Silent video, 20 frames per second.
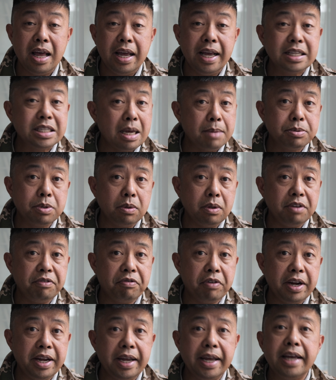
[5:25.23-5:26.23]
It's absolutely
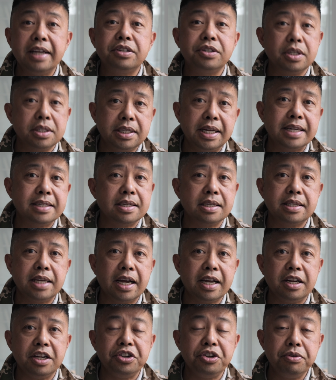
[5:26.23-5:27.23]
free, it just takes a
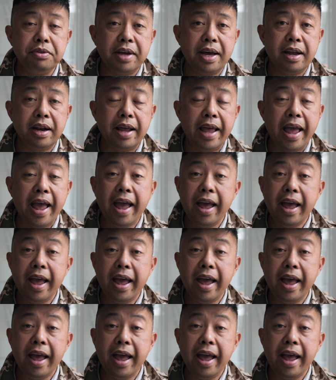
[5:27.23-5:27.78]
second to do that,